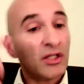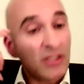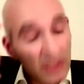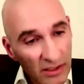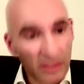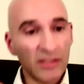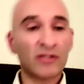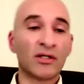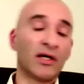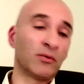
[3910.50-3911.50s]

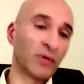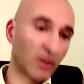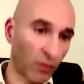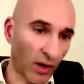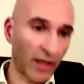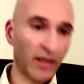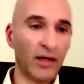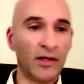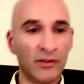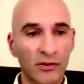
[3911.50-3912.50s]
need,
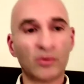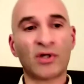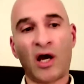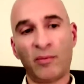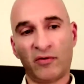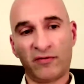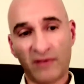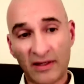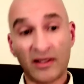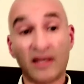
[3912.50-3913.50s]
require a new type of
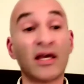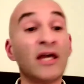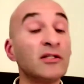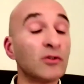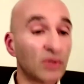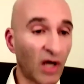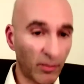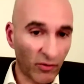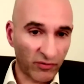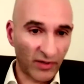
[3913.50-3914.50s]
thinking, a new
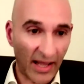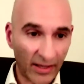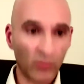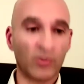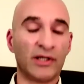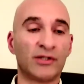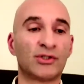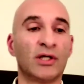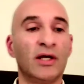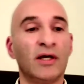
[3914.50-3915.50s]
type of
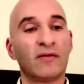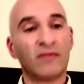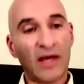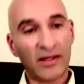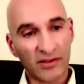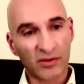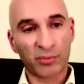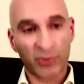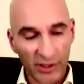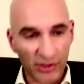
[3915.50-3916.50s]
language that is
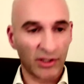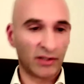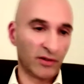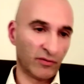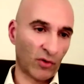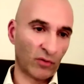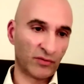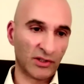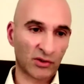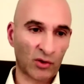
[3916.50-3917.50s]
appreciative
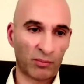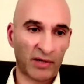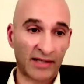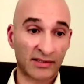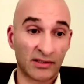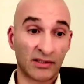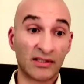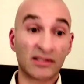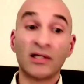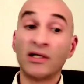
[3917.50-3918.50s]
of these
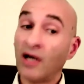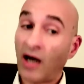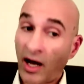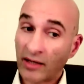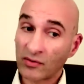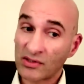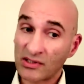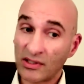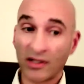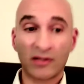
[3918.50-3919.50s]
complexities. I don't
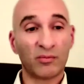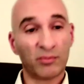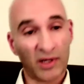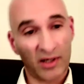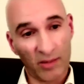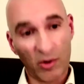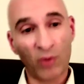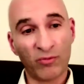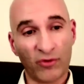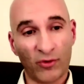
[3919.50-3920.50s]
see it, but I'm
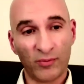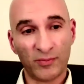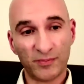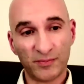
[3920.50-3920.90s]
hopeful.